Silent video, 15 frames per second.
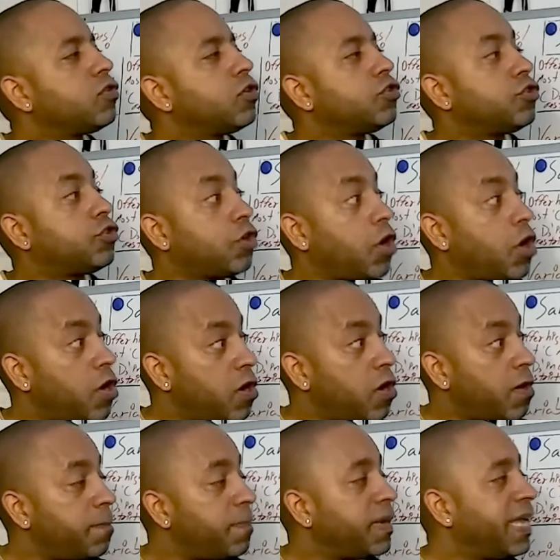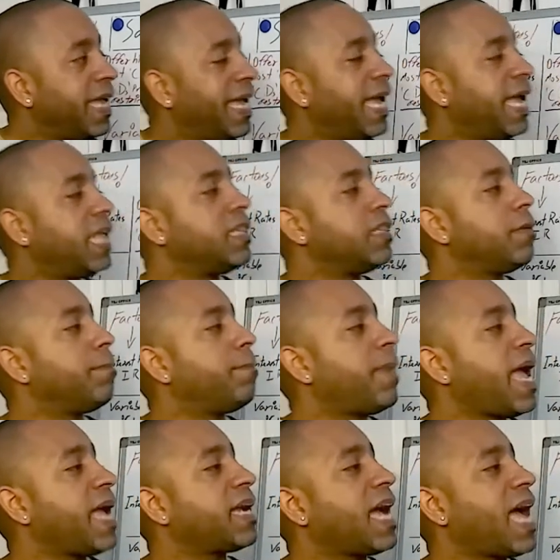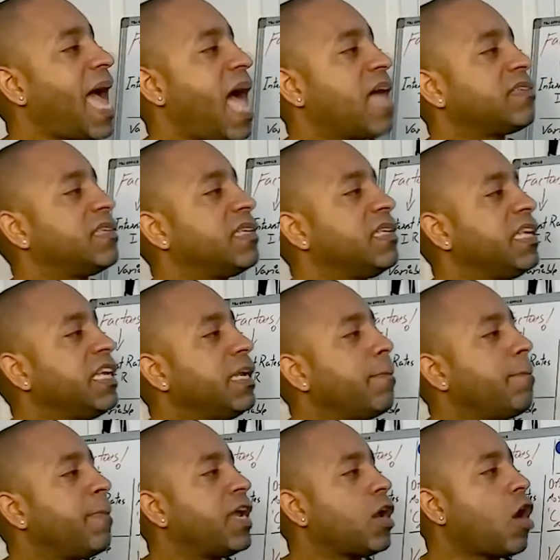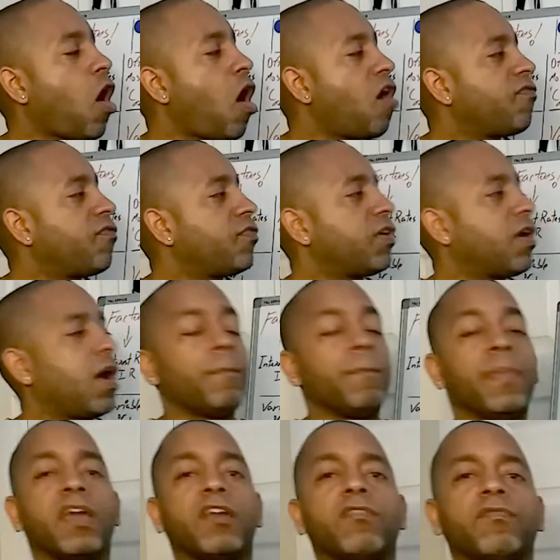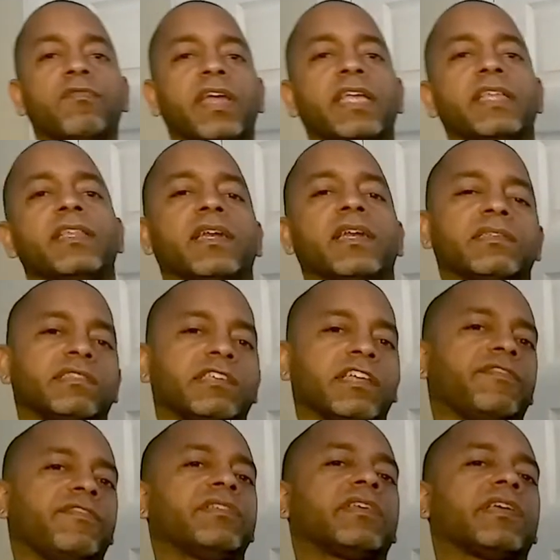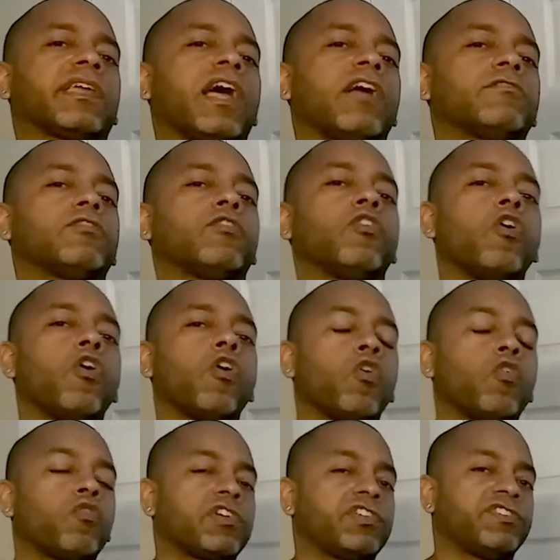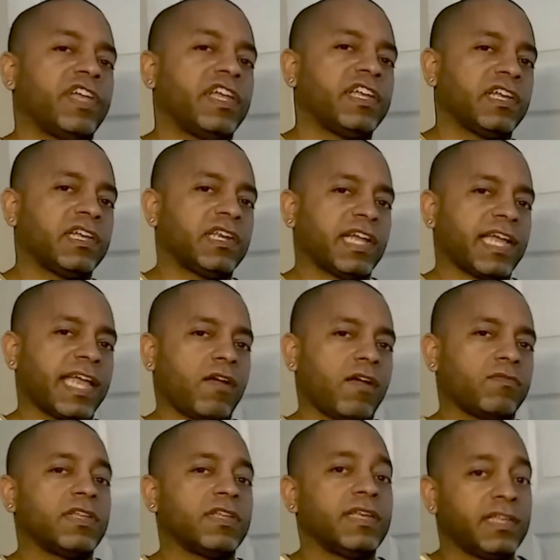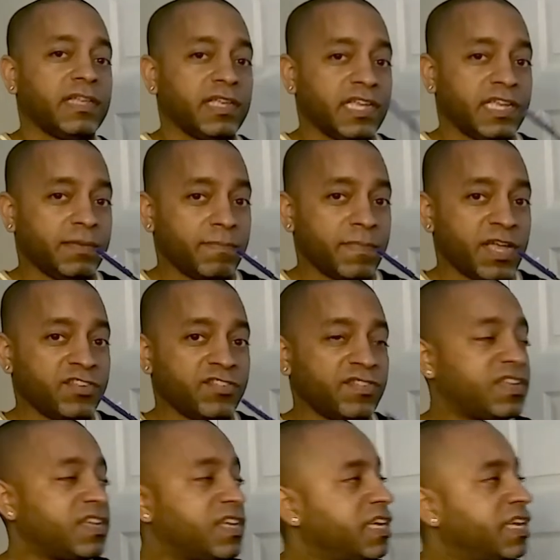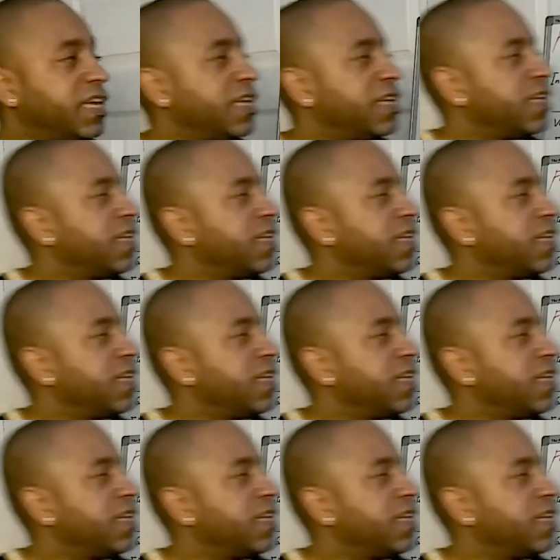on the term and the bank, a CD may offer a better rate than a savings account or a checking account. Major key.